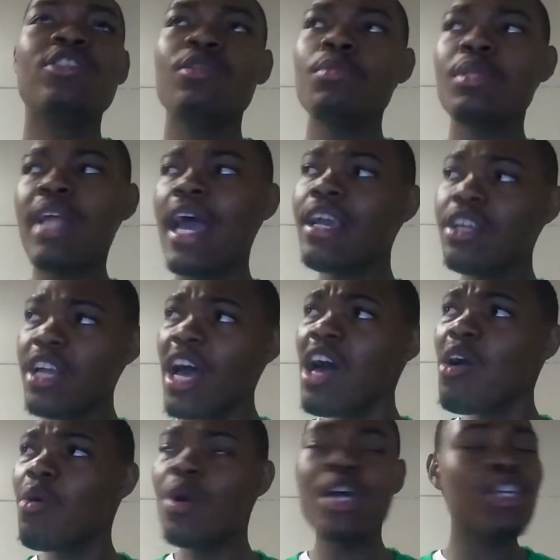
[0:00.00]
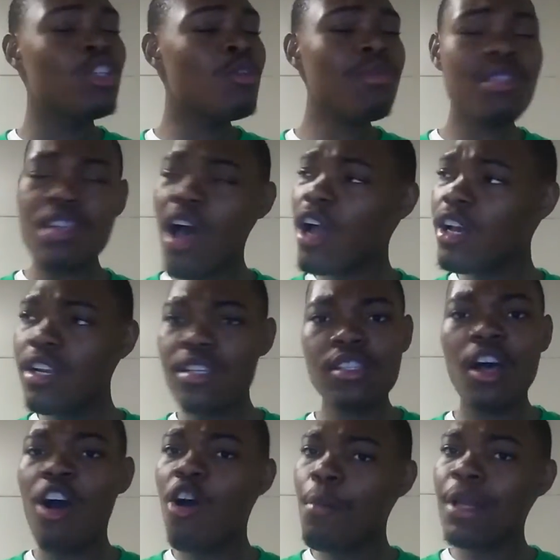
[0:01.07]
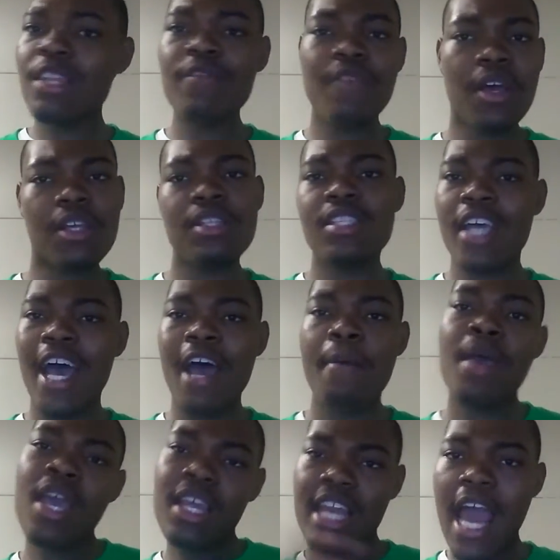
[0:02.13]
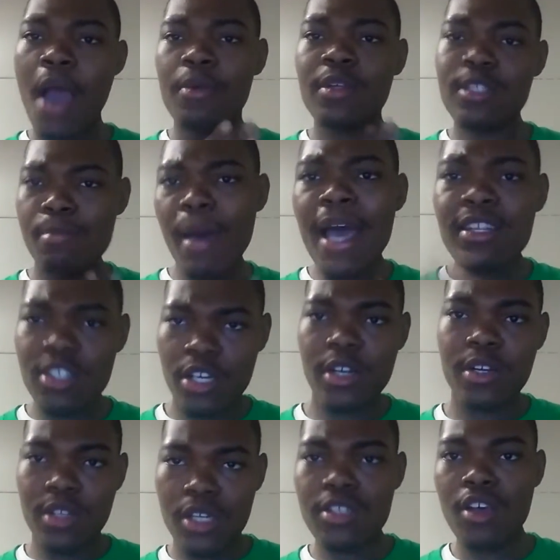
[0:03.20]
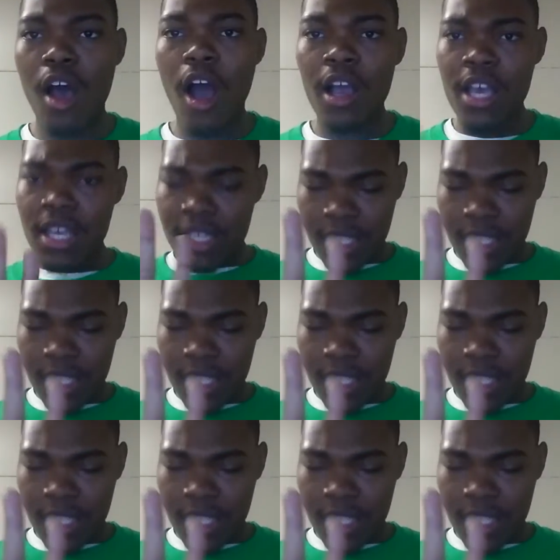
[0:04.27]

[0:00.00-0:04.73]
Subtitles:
She was like, no, you've been talking this whole motherfucking time. Now it's my turn to talk.